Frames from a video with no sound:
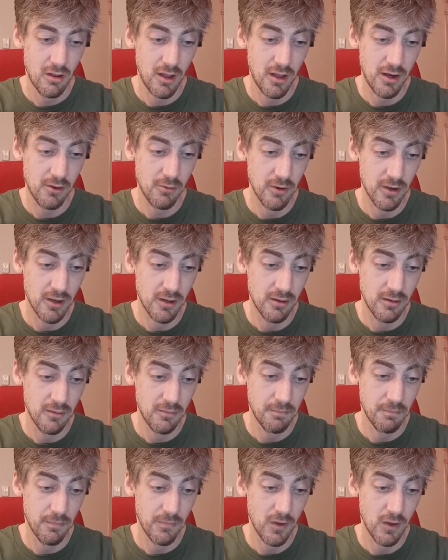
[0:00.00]
Anyway,
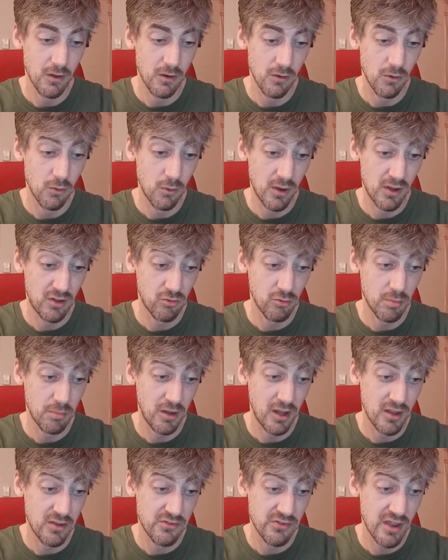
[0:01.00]
you gotta always
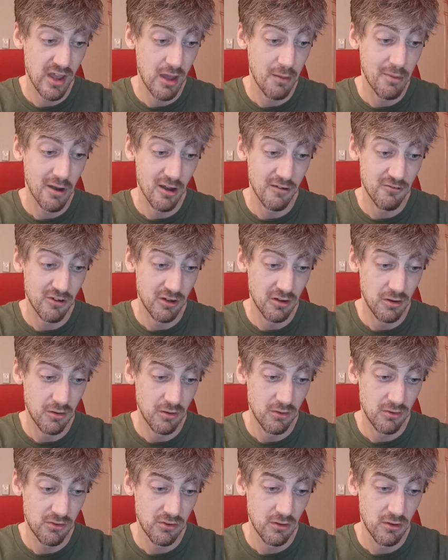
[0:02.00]
replace cap after
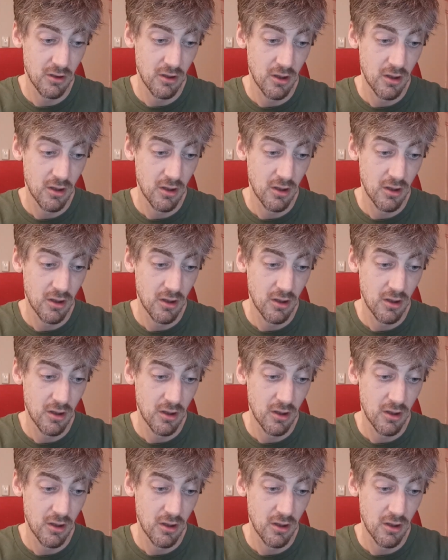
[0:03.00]
use.